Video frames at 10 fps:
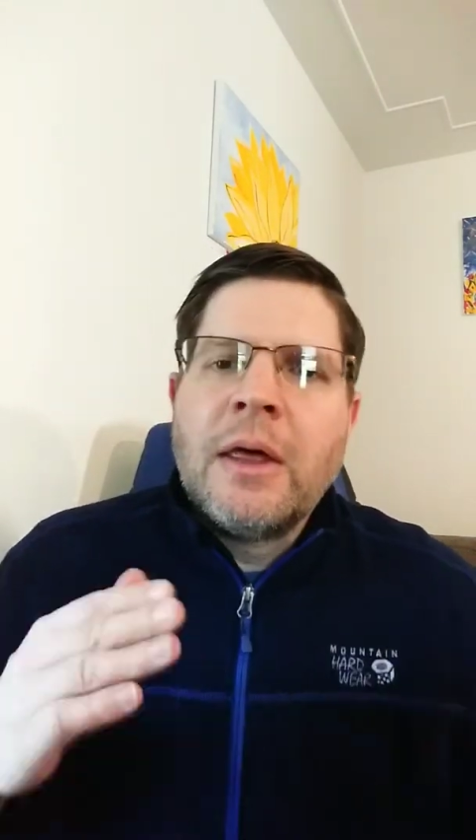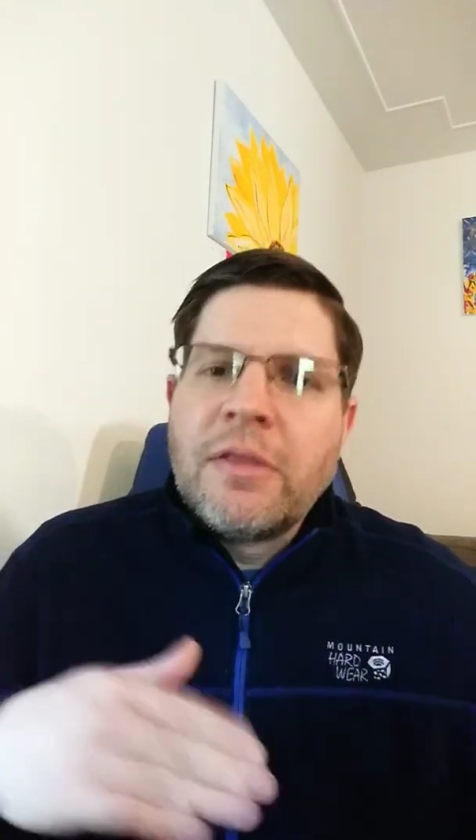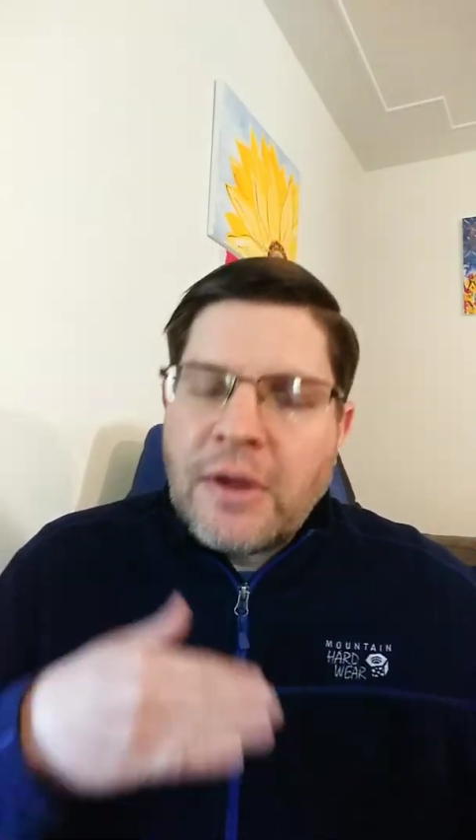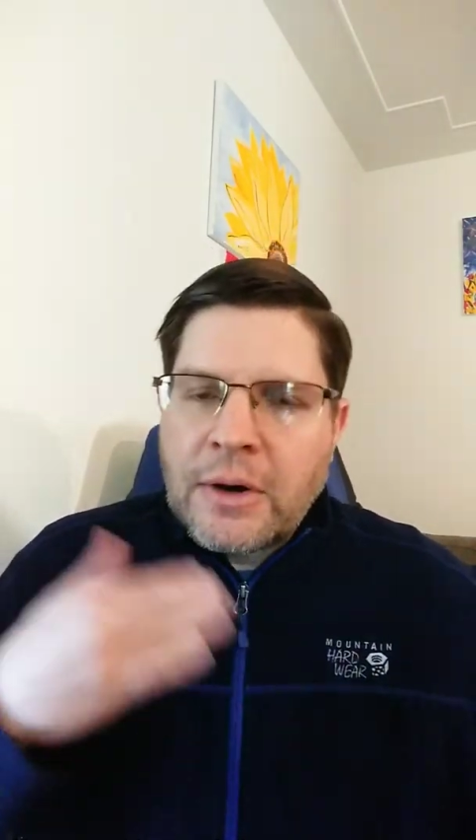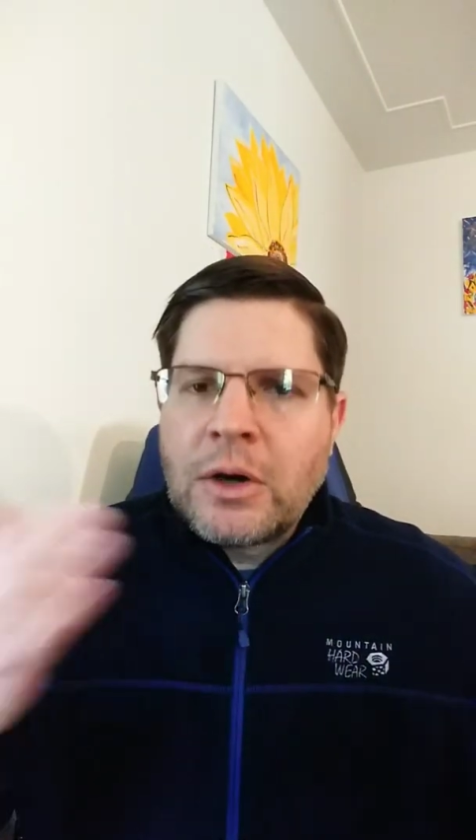
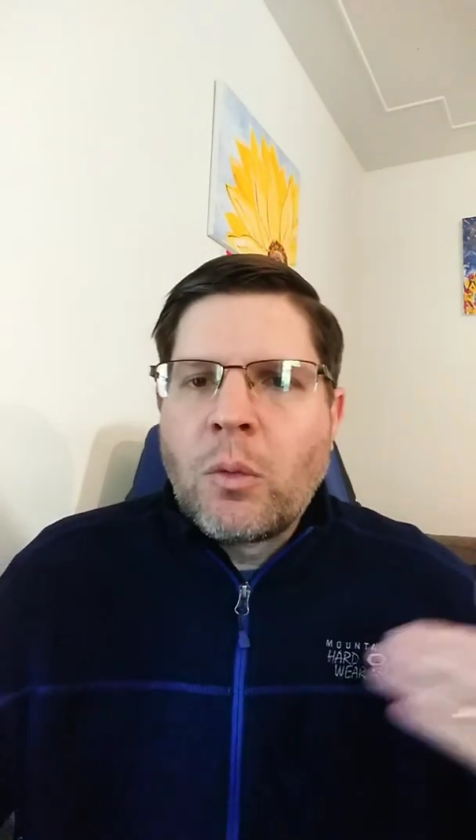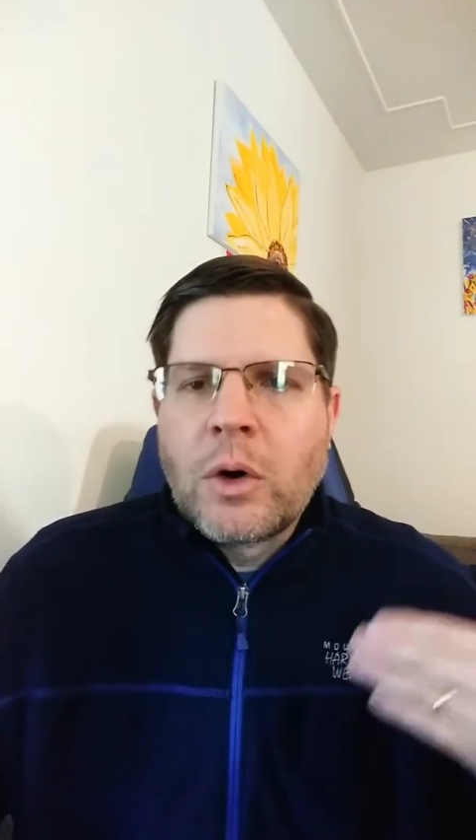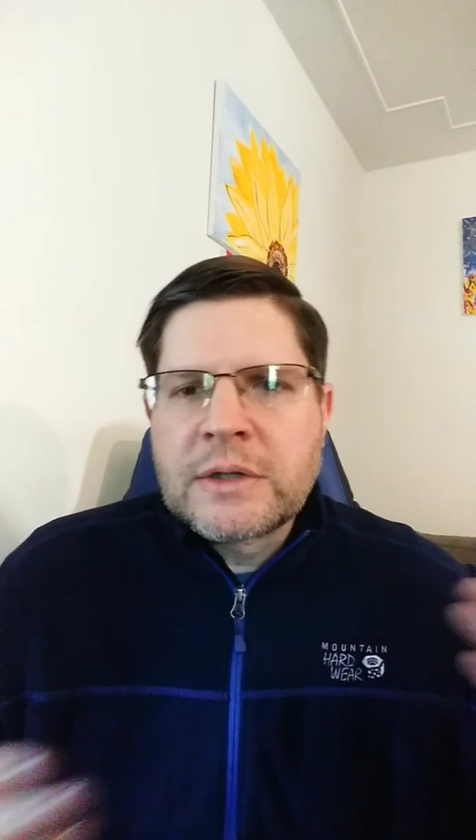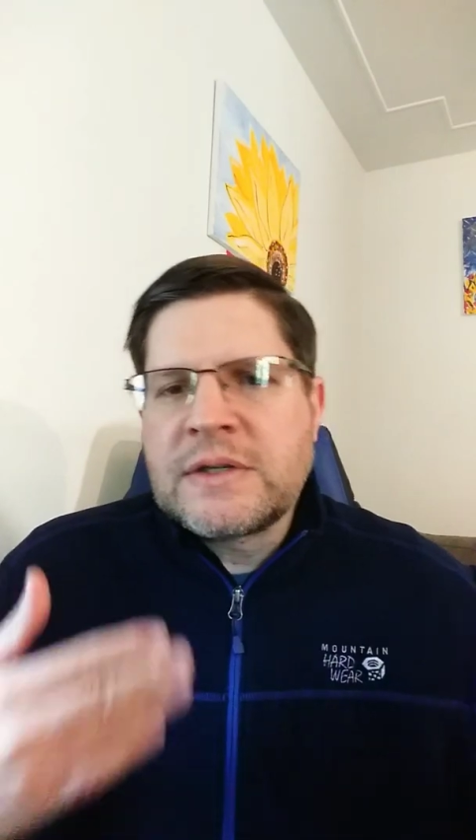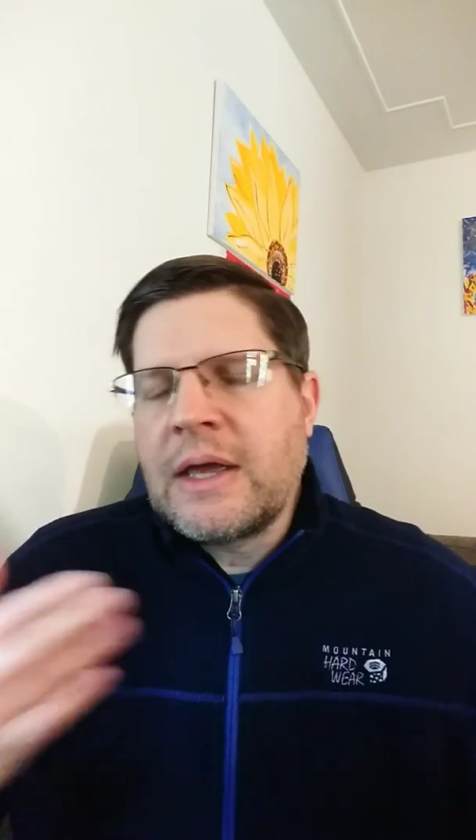they're going to
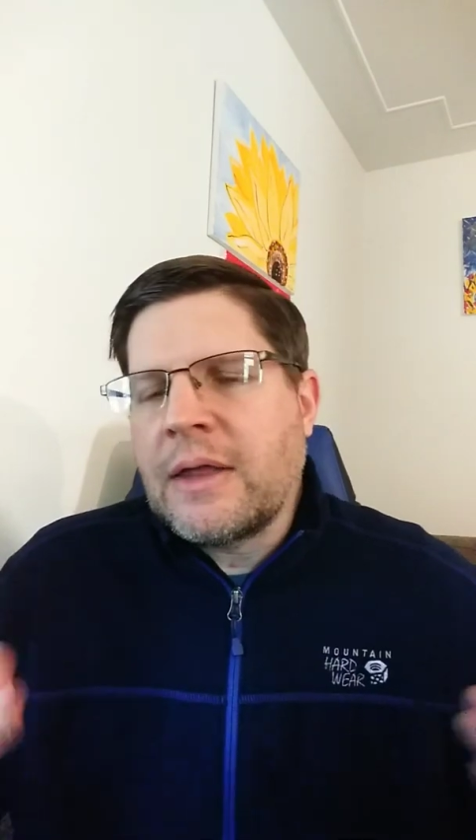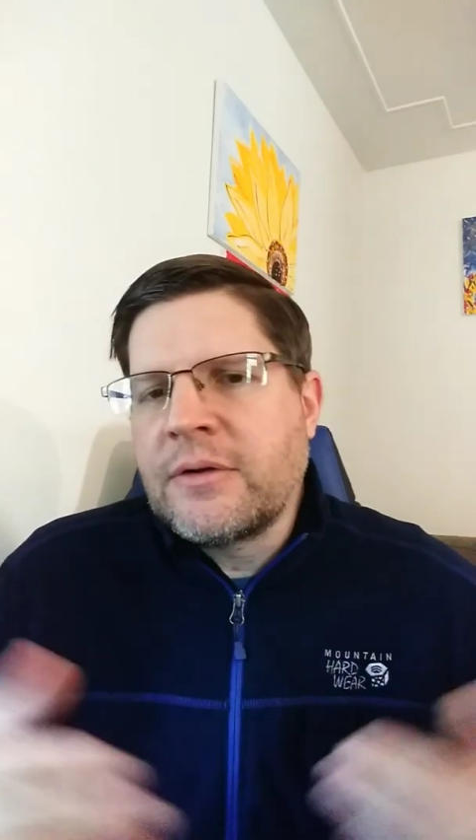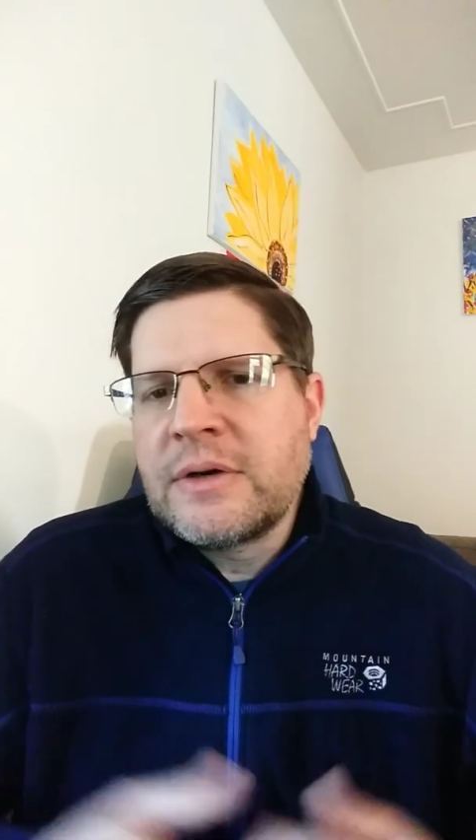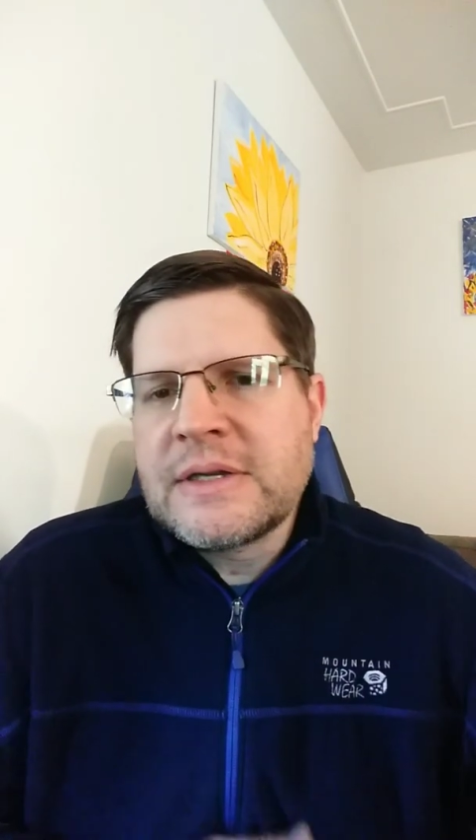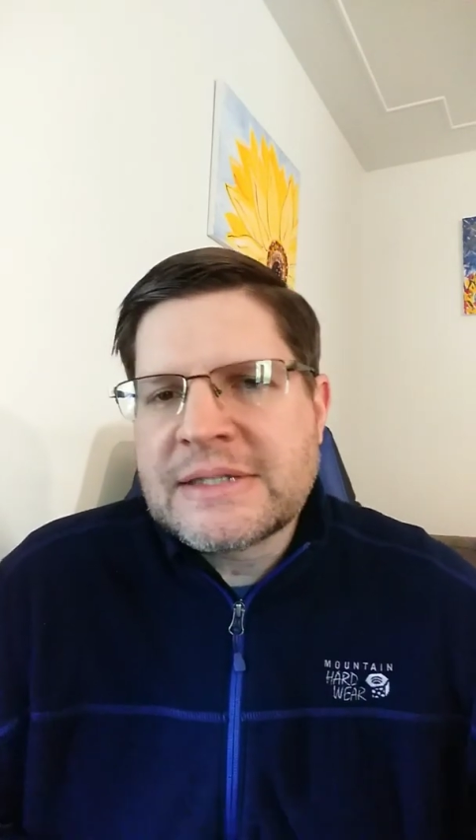work
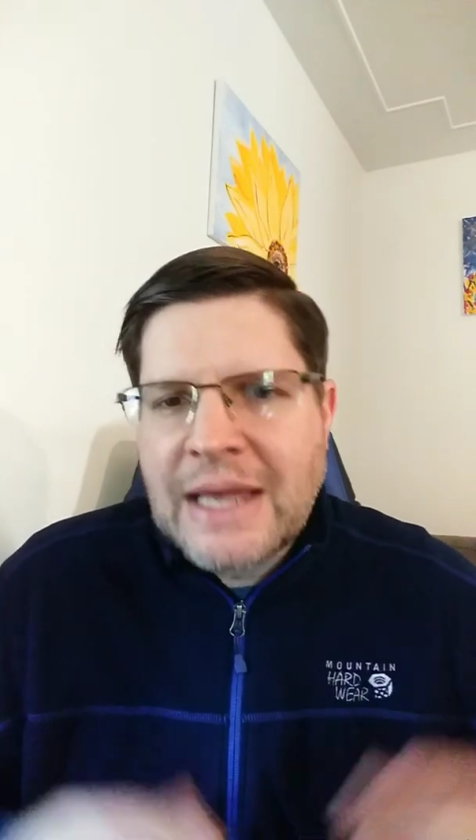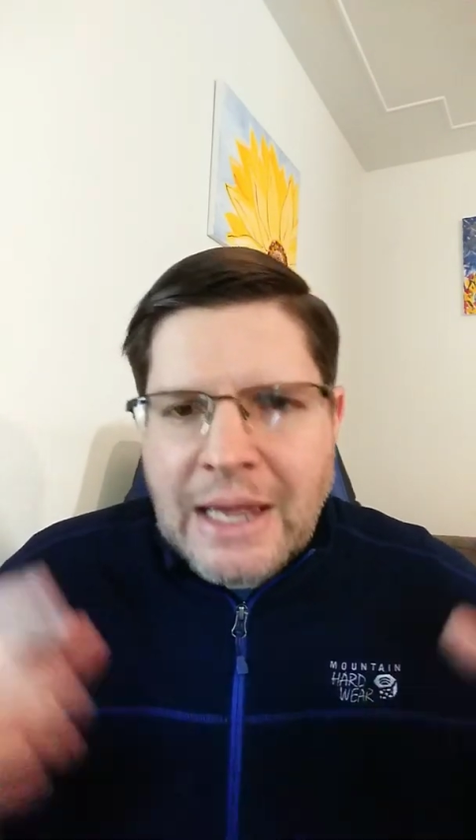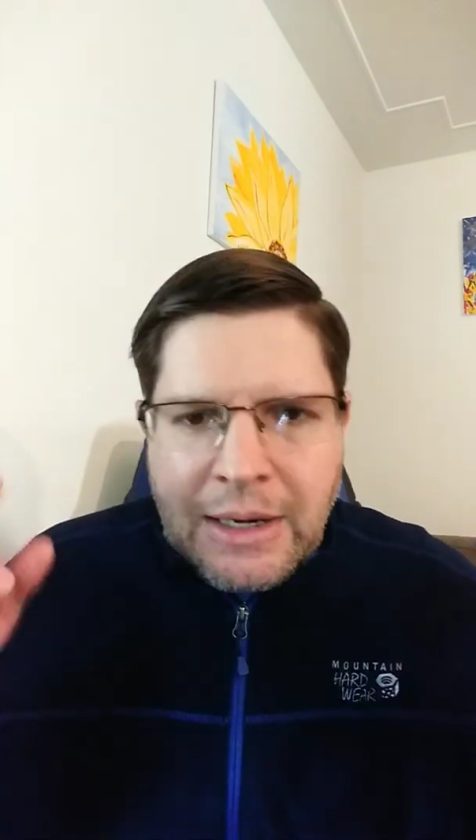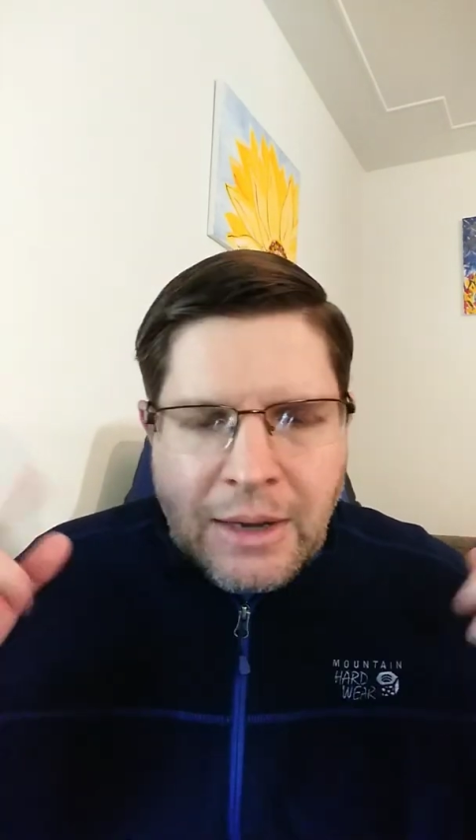together and decide,